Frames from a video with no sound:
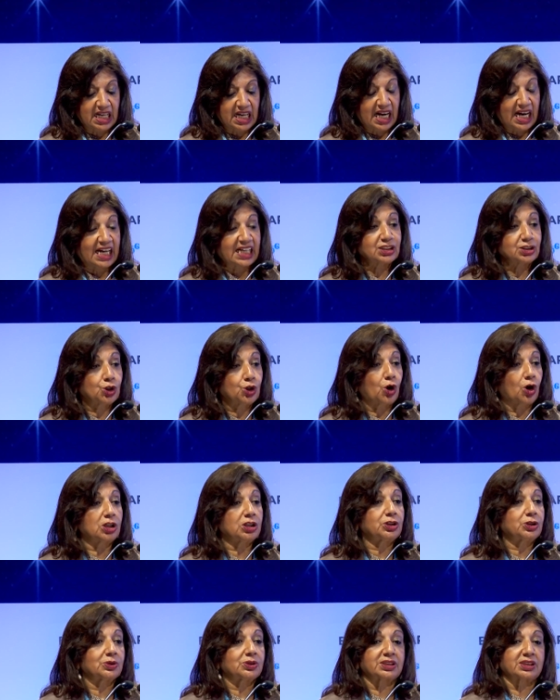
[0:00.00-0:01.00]
has gone
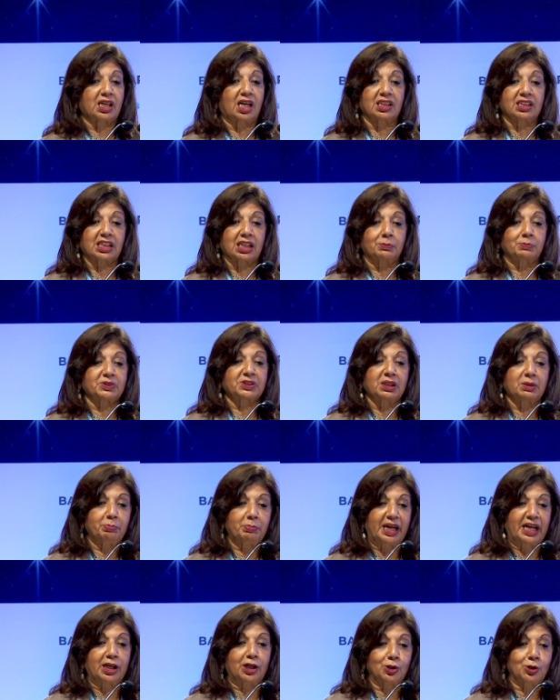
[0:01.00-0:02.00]
to startups in
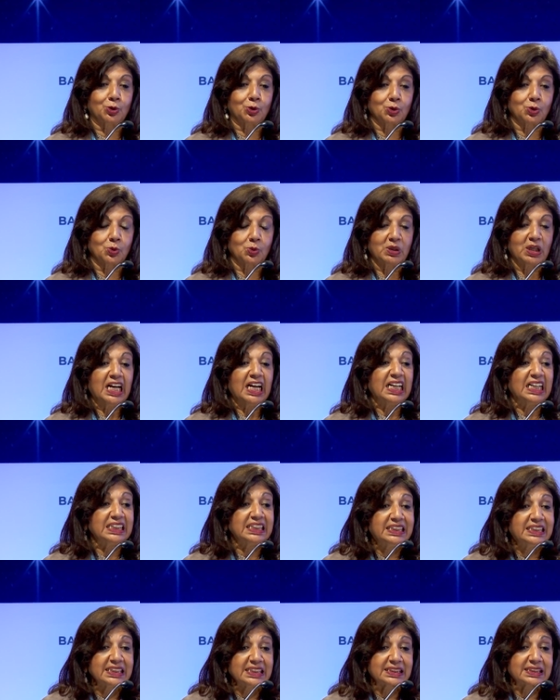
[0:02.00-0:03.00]
Bengaluru.
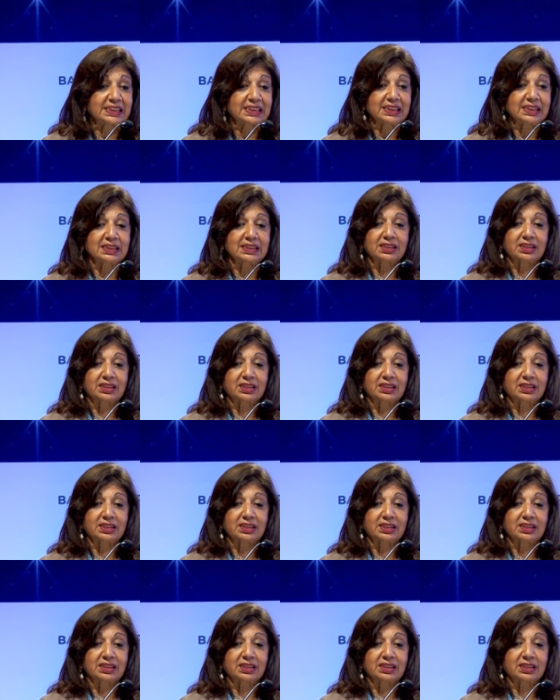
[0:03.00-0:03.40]
This is